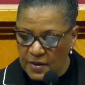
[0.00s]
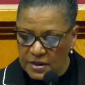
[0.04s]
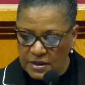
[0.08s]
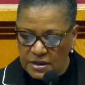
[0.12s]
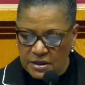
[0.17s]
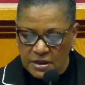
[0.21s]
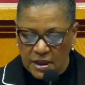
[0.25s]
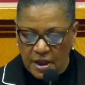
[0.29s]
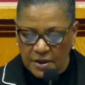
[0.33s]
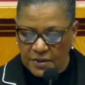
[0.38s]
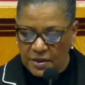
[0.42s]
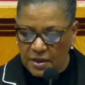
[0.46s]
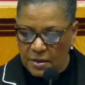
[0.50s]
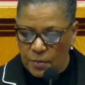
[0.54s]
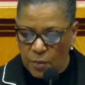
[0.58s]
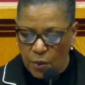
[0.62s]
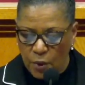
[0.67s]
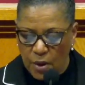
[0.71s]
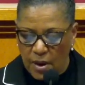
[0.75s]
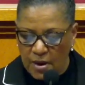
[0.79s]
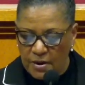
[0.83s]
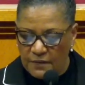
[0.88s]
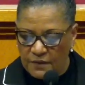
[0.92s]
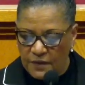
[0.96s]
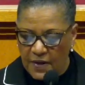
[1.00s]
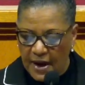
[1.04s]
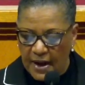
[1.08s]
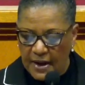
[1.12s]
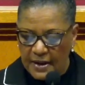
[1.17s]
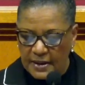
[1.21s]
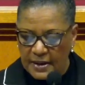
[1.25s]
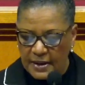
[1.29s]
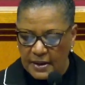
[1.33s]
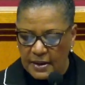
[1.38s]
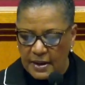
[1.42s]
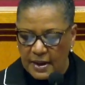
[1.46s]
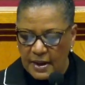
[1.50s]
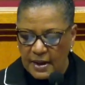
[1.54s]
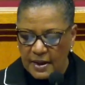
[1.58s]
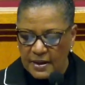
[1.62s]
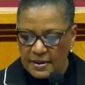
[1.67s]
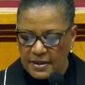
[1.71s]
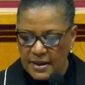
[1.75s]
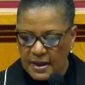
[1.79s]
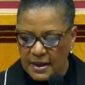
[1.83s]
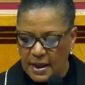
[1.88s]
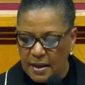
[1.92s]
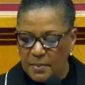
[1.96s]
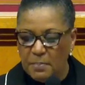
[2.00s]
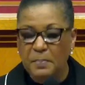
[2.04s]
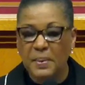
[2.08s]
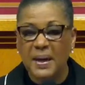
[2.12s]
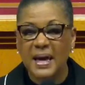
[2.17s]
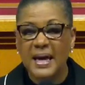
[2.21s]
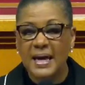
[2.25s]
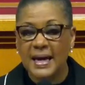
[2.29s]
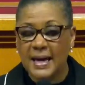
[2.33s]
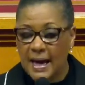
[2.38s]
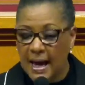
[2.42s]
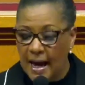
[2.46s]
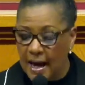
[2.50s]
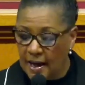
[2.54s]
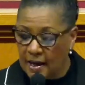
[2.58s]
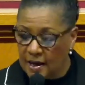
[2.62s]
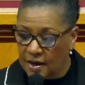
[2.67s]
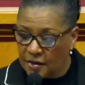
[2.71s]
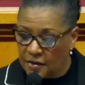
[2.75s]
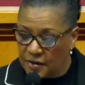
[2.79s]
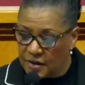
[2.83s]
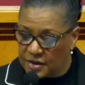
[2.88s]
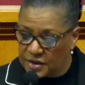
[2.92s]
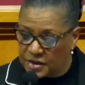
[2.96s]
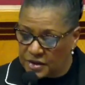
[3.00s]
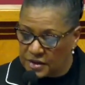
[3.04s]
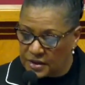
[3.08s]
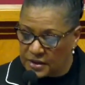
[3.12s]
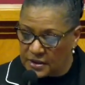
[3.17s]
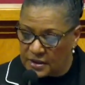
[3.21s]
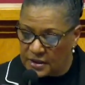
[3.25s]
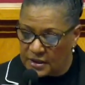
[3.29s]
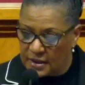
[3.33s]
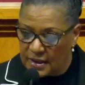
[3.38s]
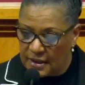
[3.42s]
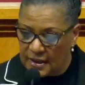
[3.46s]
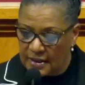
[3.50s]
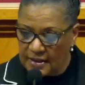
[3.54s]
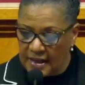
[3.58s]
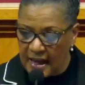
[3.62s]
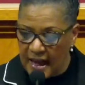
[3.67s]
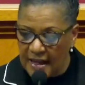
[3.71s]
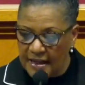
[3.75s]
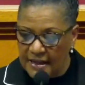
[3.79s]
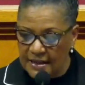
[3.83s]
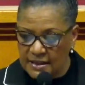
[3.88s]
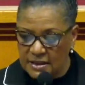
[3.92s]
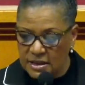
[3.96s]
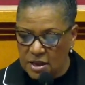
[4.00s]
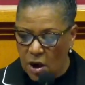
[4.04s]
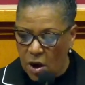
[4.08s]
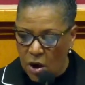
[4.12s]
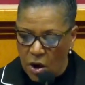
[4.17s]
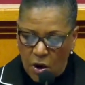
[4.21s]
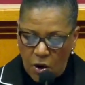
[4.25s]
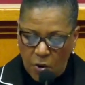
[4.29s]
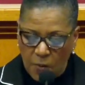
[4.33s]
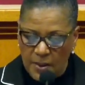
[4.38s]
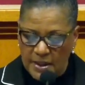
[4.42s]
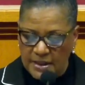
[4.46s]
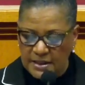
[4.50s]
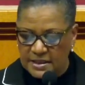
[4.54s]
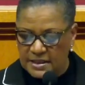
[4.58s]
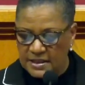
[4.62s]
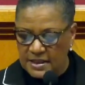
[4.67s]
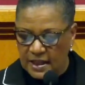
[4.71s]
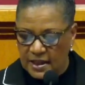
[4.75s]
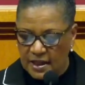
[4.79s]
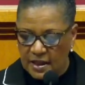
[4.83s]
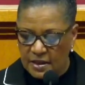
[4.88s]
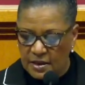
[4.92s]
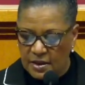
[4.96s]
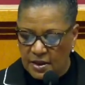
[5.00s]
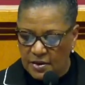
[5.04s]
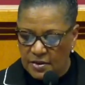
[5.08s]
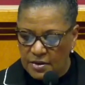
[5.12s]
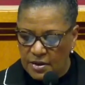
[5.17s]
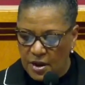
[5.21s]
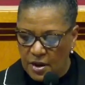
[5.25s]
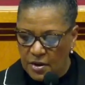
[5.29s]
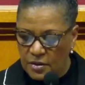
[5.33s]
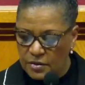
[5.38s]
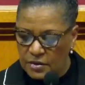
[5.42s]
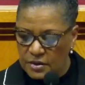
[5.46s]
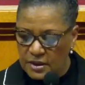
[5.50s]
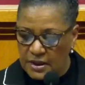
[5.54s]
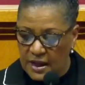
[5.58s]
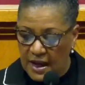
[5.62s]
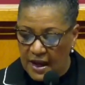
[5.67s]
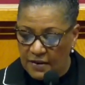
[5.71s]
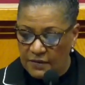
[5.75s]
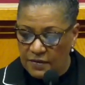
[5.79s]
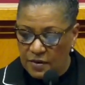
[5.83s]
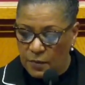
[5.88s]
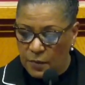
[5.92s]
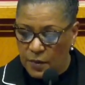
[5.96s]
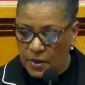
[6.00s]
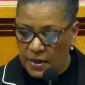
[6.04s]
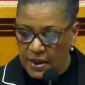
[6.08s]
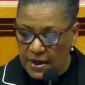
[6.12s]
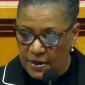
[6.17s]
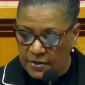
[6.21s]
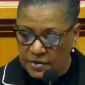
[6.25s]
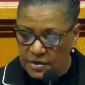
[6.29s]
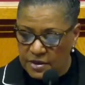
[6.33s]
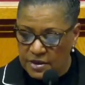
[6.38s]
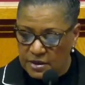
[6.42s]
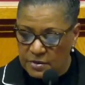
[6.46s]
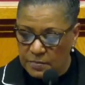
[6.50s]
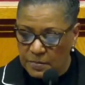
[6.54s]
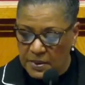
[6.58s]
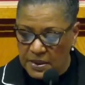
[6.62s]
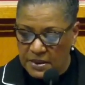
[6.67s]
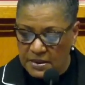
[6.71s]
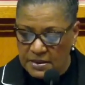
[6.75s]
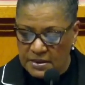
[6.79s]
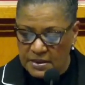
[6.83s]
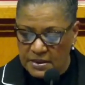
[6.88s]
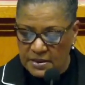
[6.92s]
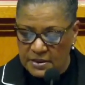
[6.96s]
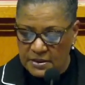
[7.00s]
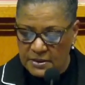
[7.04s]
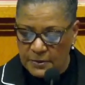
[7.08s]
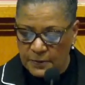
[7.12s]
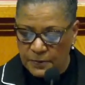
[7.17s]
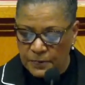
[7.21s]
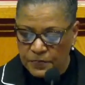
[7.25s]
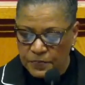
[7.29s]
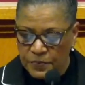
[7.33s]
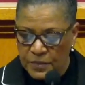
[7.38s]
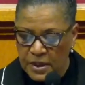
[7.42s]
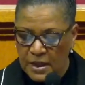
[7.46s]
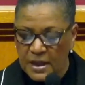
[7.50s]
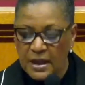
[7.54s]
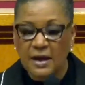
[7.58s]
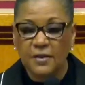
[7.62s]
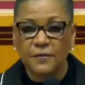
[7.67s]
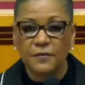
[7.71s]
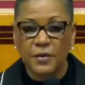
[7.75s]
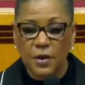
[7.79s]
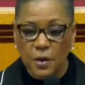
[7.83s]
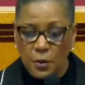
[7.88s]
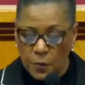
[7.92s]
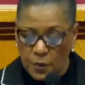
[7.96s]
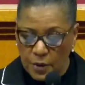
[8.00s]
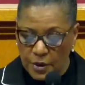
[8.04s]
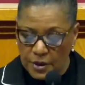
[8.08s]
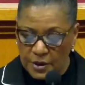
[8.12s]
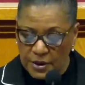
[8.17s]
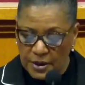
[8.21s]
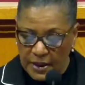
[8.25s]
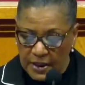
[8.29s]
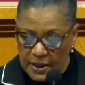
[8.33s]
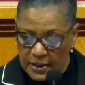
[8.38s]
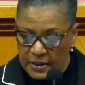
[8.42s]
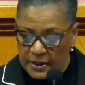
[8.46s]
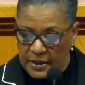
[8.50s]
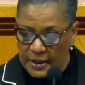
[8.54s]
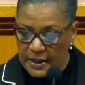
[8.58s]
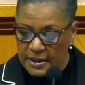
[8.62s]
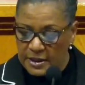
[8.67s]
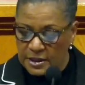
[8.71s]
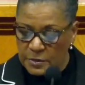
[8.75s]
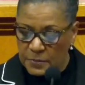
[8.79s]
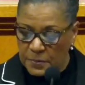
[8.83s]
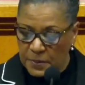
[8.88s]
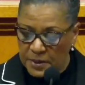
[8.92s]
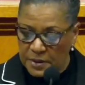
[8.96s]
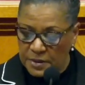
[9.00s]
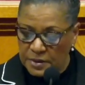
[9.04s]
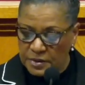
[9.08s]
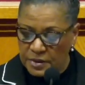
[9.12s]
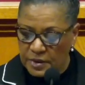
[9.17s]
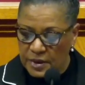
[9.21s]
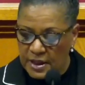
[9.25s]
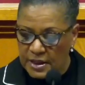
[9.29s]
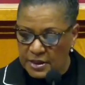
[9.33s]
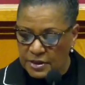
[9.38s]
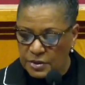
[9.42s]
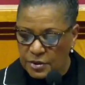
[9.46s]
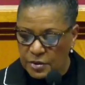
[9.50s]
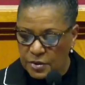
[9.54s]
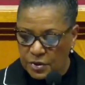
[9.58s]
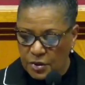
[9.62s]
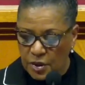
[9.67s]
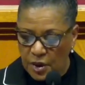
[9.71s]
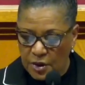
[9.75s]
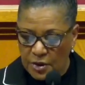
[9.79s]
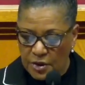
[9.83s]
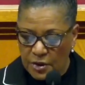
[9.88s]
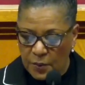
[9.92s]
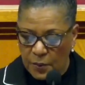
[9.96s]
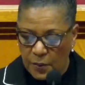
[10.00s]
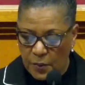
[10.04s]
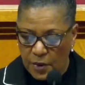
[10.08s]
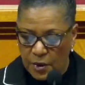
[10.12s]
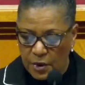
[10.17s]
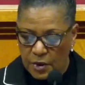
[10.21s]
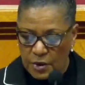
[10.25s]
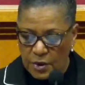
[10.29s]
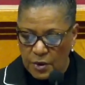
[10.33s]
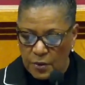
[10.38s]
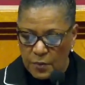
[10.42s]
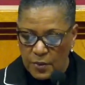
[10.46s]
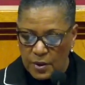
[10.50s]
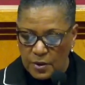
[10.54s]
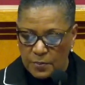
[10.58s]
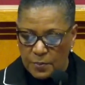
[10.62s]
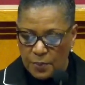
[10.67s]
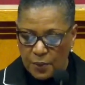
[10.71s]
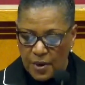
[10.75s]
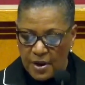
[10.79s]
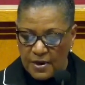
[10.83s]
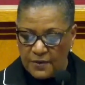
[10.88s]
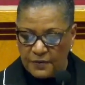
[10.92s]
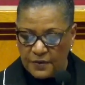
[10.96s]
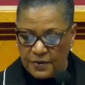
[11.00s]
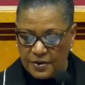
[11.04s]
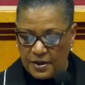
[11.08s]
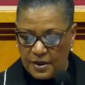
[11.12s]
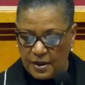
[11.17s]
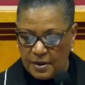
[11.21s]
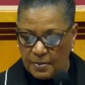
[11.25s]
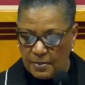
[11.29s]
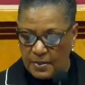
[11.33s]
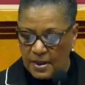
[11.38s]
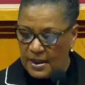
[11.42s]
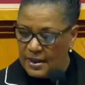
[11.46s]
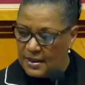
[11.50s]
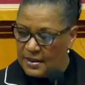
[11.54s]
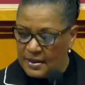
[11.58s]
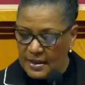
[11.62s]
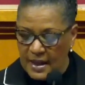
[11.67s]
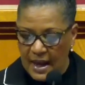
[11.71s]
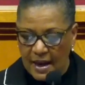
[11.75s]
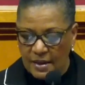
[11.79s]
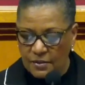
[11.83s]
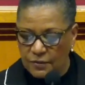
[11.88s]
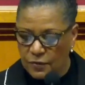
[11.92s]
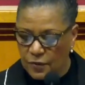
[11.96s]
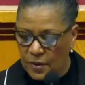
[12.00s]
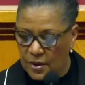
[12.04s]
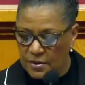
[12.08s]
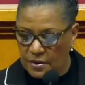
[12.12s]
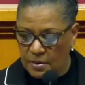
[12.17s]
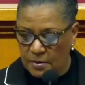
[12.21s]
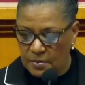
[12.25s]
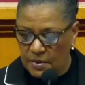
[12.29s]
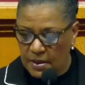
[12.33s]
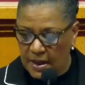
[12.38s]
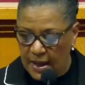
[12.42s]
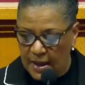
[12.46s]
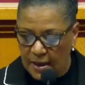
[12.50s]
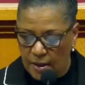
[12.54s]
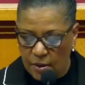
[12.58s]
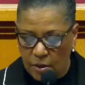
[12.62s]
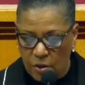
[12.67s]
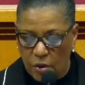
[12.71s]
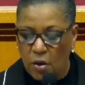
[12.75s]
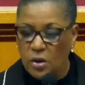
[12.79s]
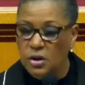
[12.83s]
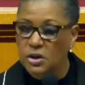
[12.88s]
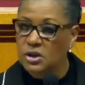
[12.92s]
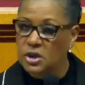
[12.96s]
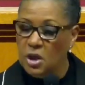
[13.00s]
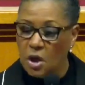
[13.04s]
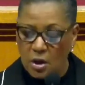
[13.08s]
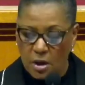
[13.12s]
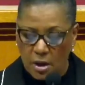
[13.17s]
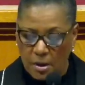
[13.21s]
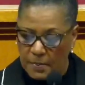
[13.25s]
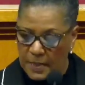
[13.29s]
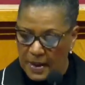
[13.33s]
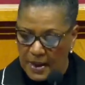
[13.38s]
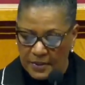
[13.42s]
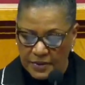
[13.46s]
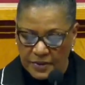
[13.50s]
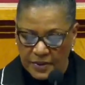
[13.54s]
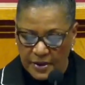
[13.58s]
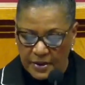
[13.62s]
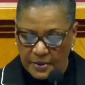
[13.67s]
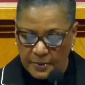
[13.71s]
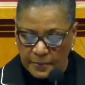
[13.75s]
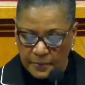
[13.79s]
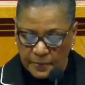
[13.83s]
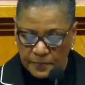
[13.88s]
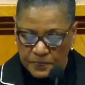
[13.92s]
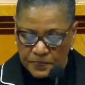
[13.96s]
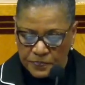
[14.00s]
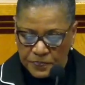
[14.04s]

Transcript: is nothing more inviting than a peacock Christian. That is always sticking their nose in everyone else's business. If you were nearly as spiritual as you thought you were, you would pray for them, not run them down or talk about them.